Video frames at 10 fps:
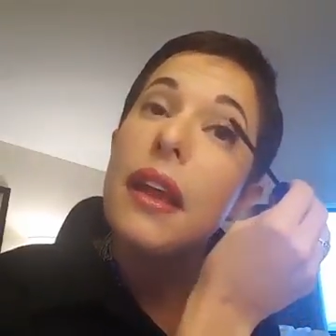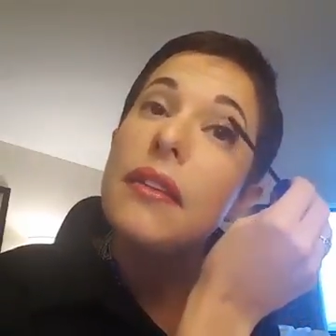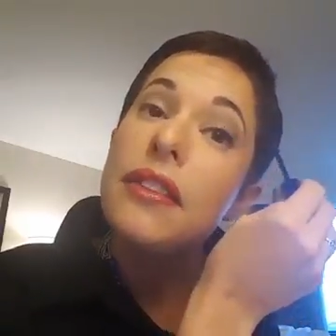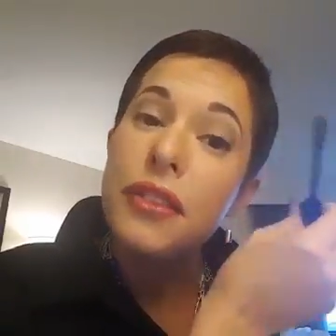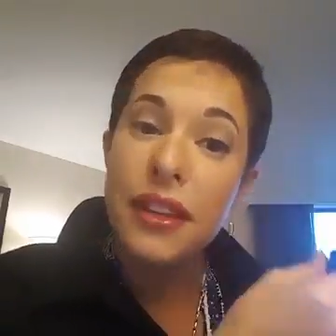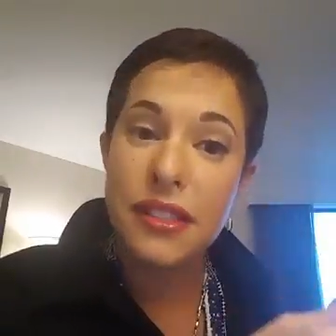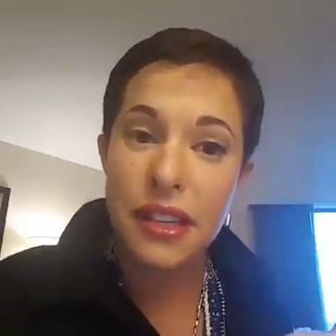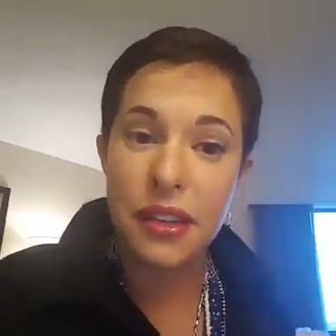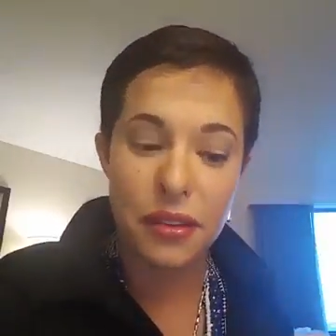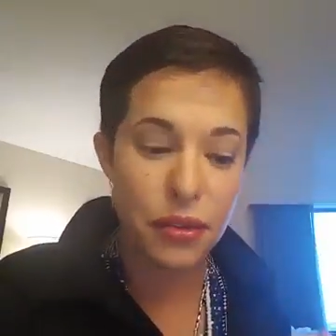Did you guys
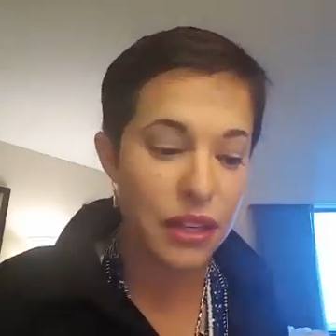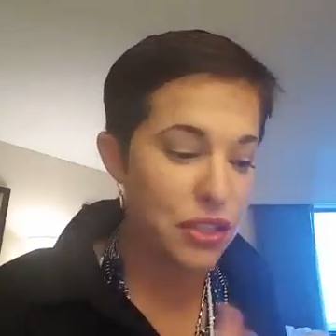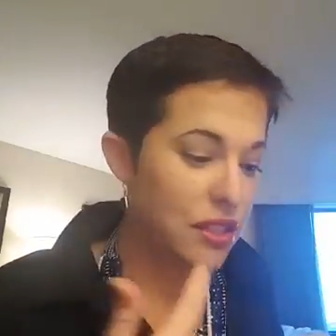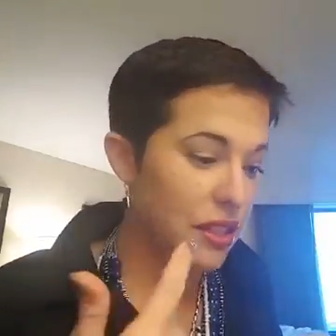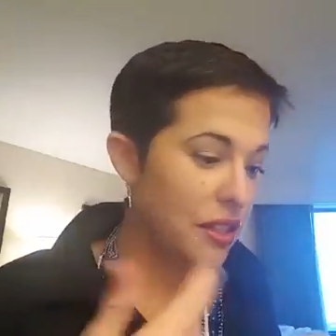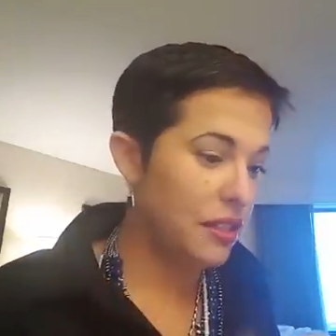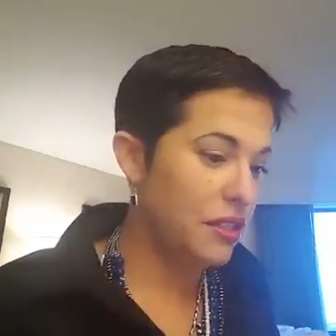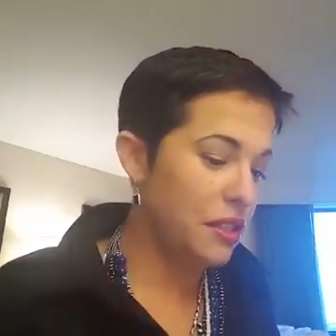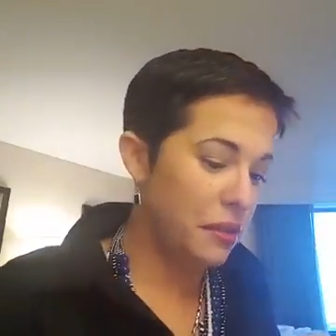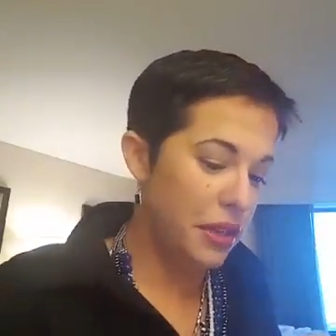see what I just did?
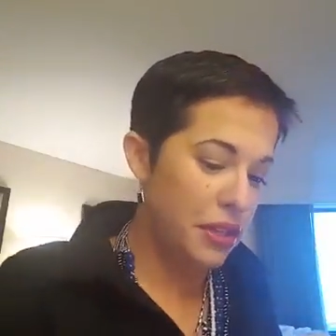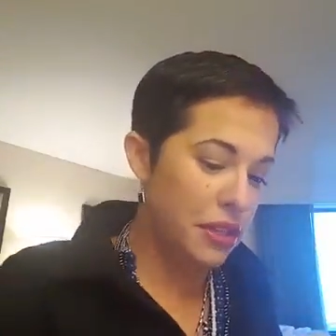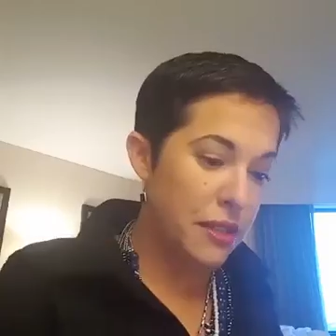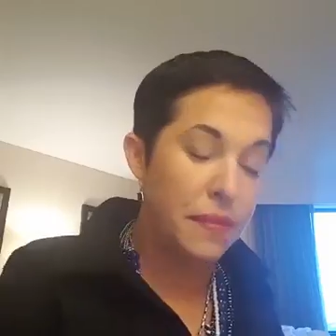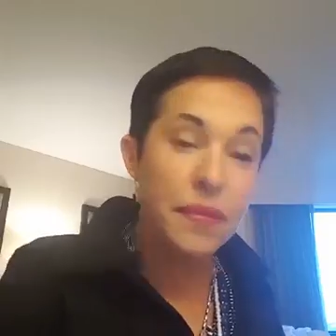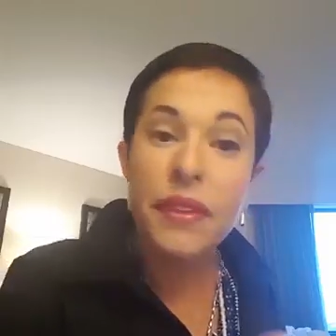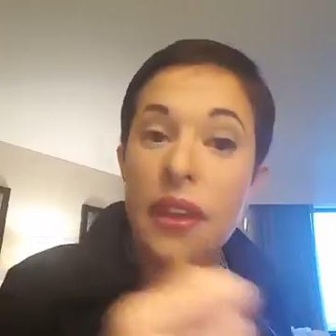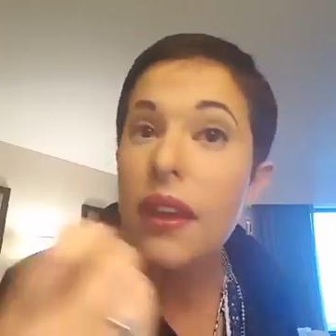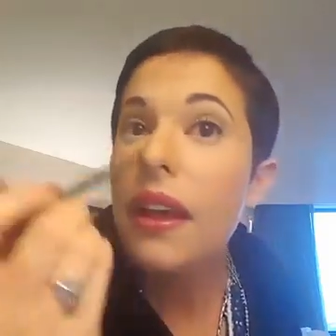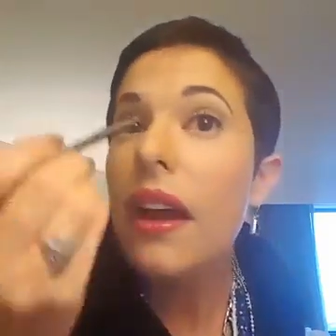Did you see what I just did?
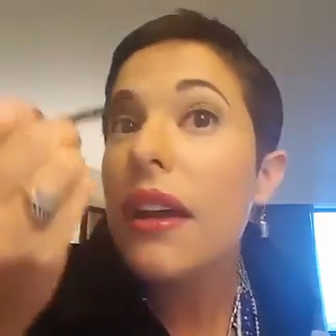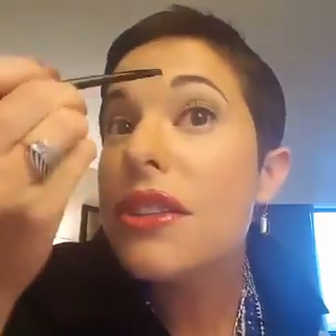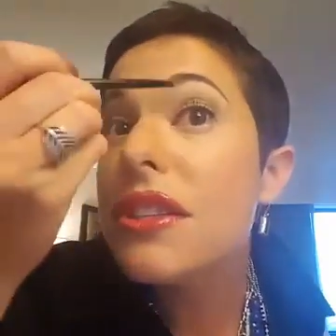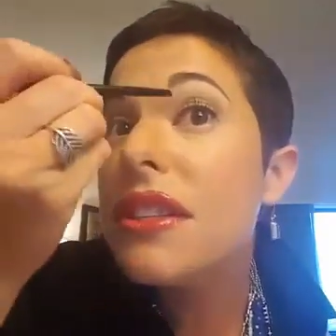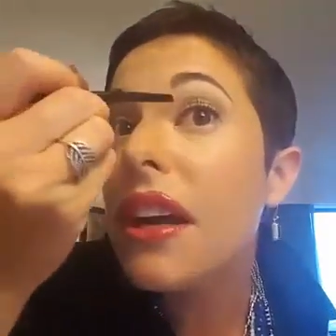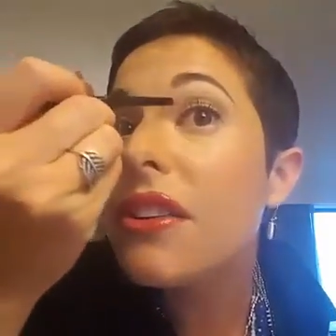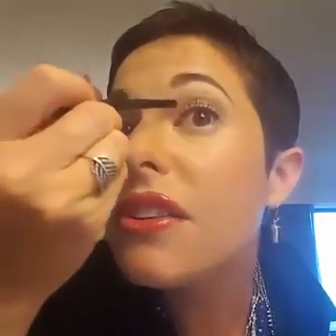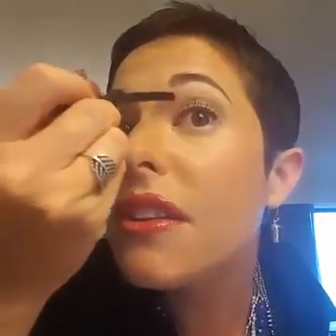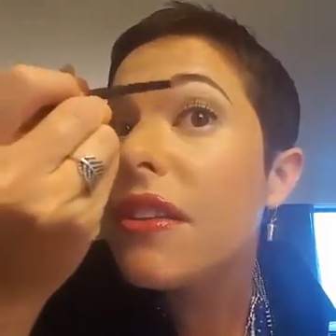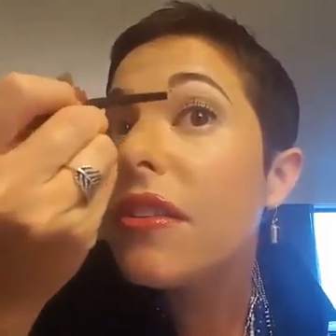I just
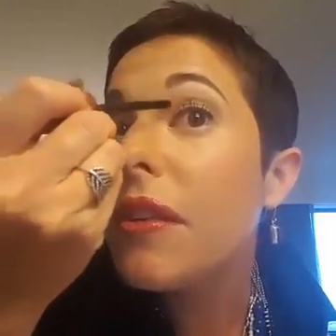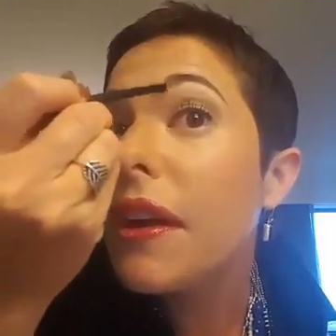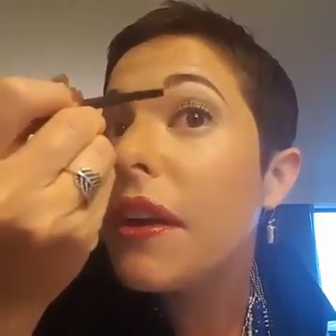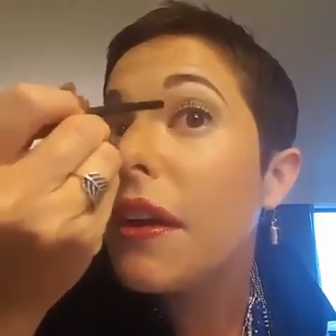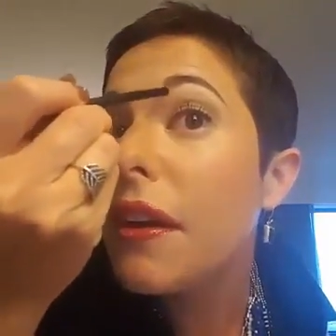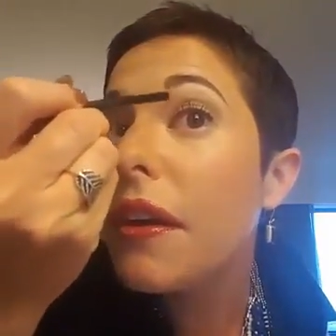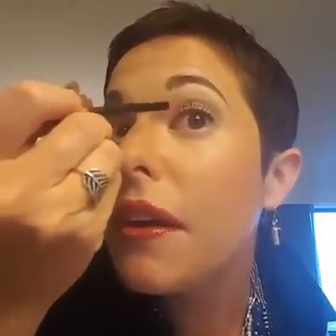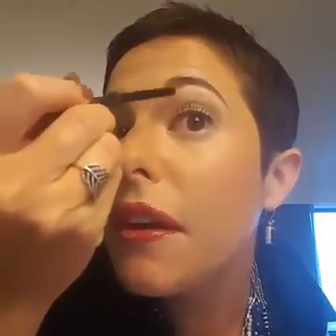touched this right here.